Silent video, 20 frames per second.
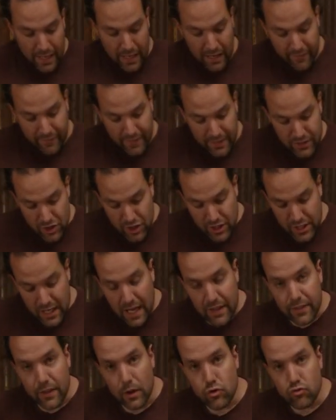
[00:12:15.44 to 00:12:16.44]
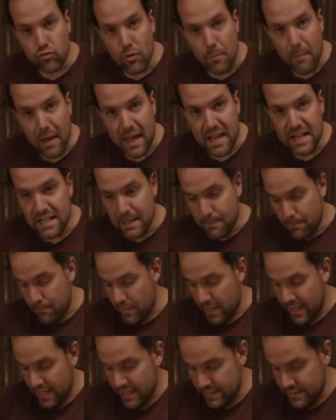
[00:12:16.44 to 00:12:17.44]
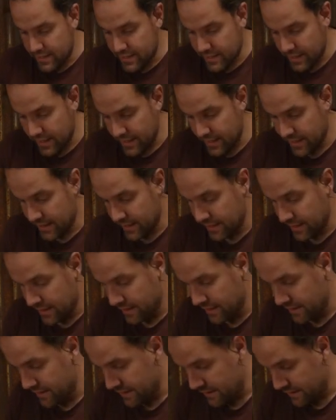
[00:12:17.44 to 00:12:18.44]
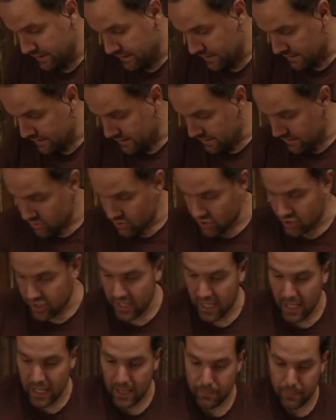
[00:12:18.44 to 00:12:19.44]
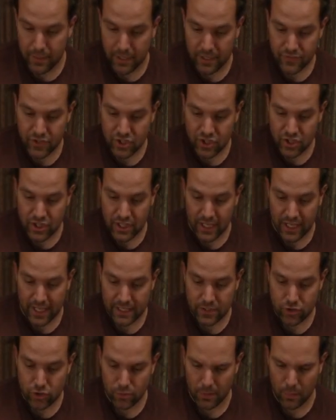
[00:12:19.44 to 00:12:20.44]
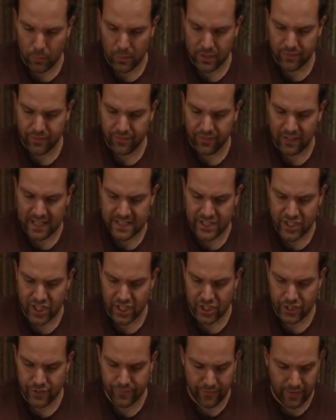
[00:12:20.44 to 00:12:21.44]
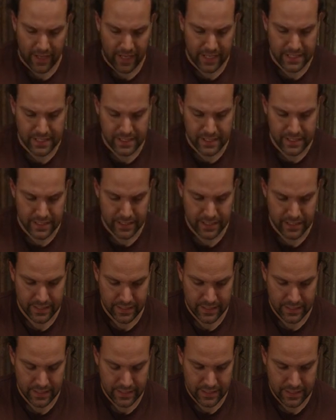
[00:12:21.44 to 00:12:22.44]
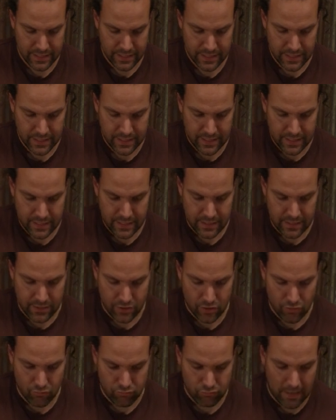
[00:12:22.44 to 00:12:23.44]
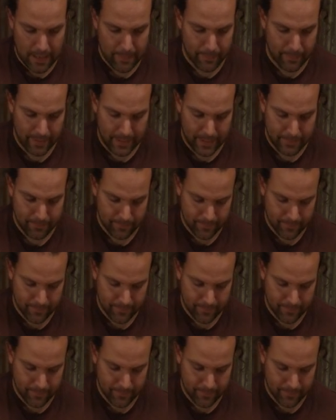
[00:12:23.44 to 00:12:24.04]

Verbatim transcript: And then to get those remaining bits, just get a bit of stick, something with a flattish face, and just wrap it.